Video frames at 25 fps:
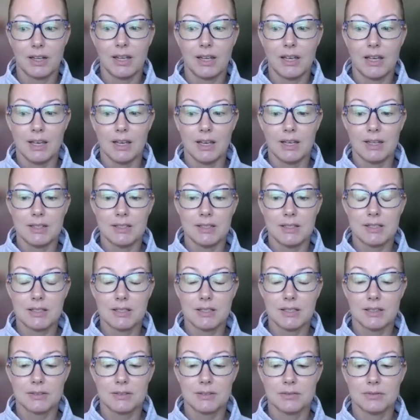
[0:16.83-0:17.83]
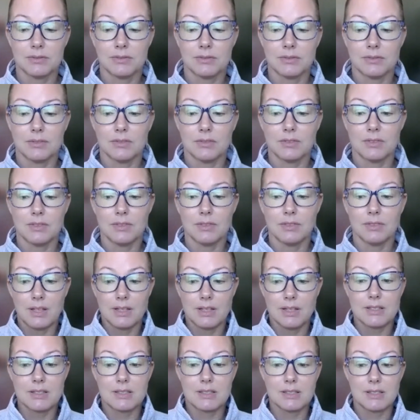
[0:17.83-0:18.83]
And
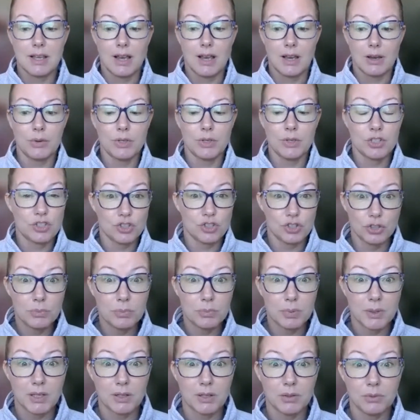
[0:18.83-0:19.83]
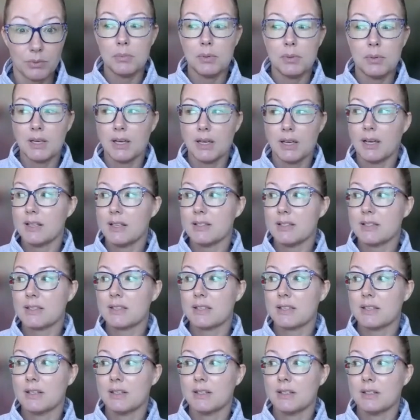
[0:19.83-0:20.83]
that's how it should be,
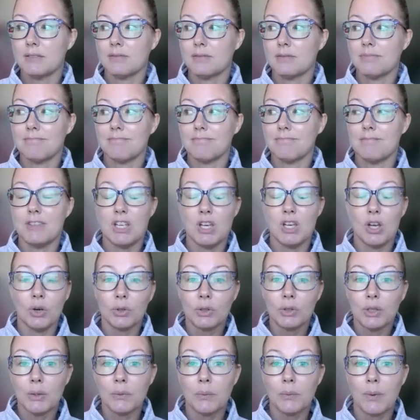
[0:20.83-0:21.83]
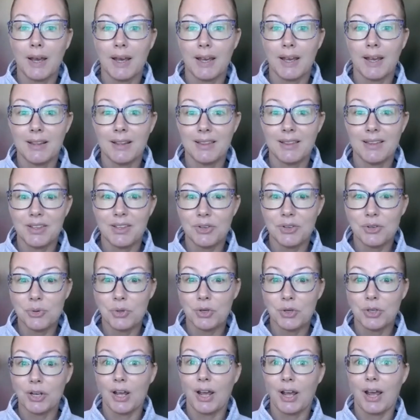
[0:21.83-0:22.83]
because the only way that you
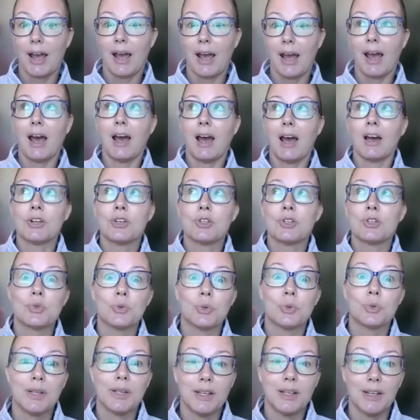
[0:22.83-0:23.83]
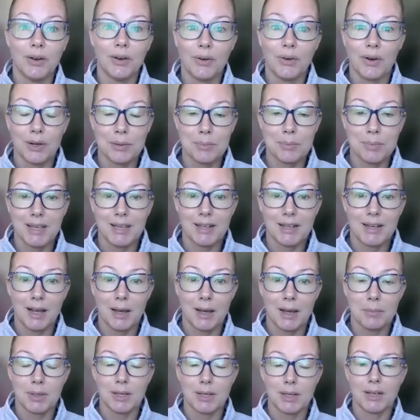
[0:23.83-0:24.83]
could actually know how to make it
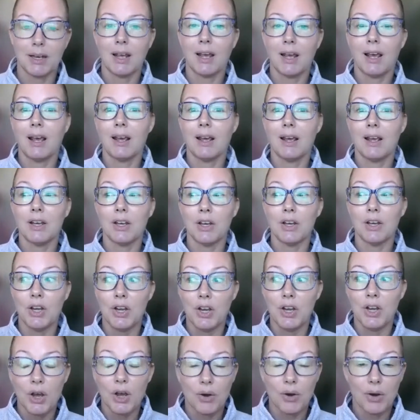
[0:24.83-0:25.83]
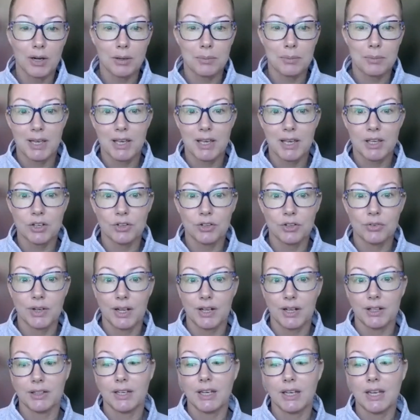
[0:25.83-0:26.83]
happen, know how to make it your
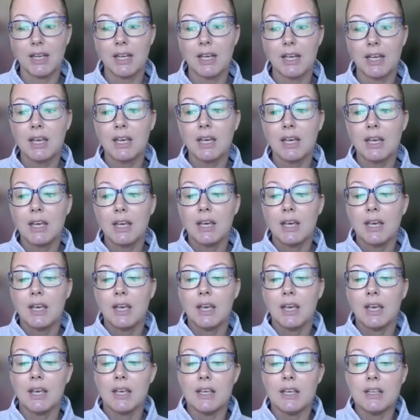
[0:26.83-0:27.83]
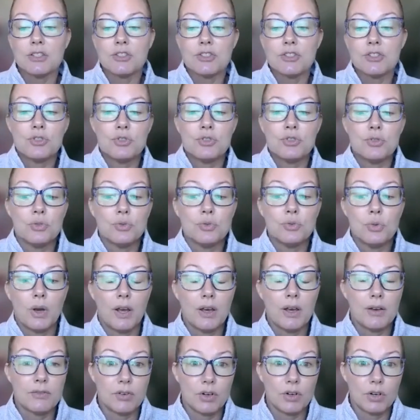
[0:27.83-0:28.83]
reality, is to
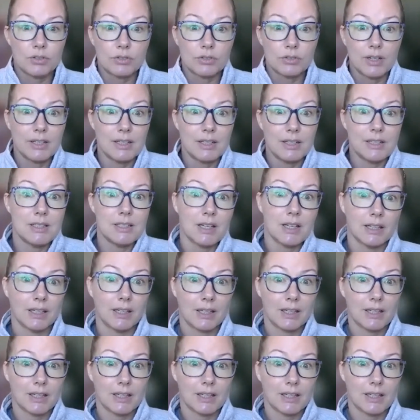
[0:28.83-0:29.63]
have already done